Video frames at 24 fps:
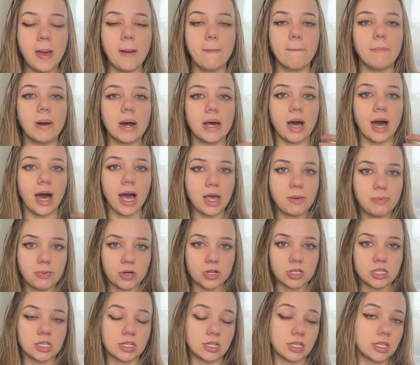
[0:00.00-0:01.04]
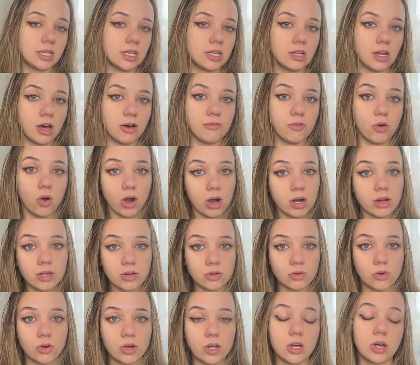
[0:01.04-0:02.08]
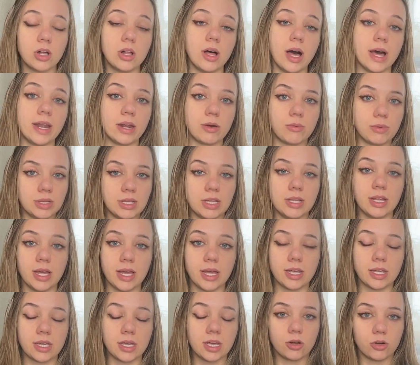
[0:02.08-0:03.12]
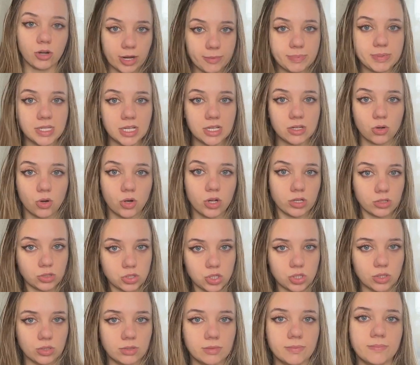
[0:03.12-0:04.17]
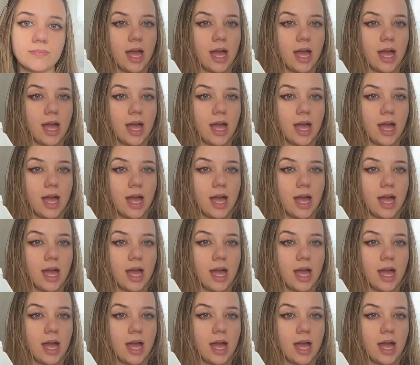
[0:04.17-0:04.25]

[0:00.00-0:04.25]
but I personally love argan oil and I really like grapeseed oil too.